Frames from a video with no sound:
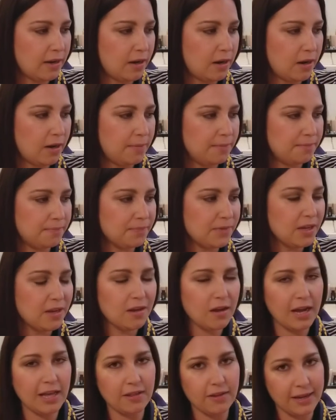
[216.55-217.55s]
Um,
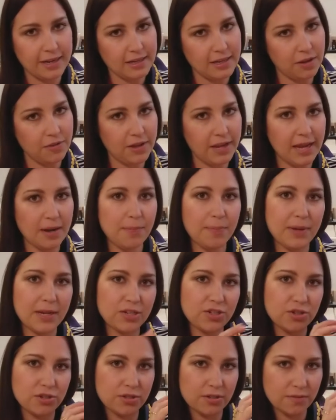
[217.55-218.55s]
I liked how they had
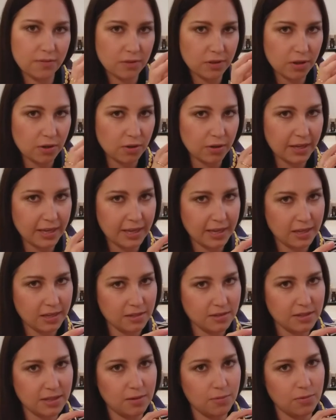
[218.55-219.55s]
pictures of little
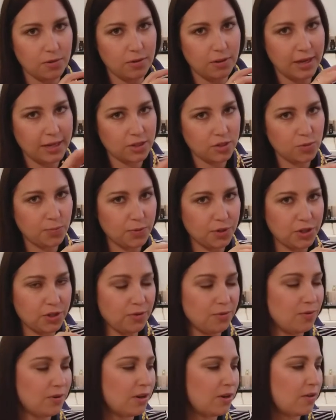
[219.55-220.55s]
kids that were like super
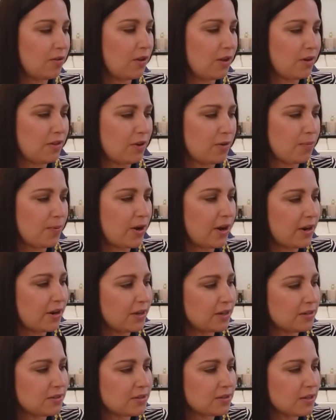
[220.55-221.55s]
cute on a lot of their
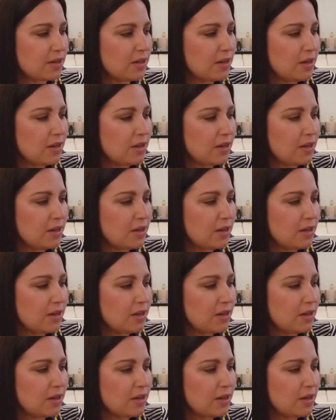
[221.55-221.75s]
products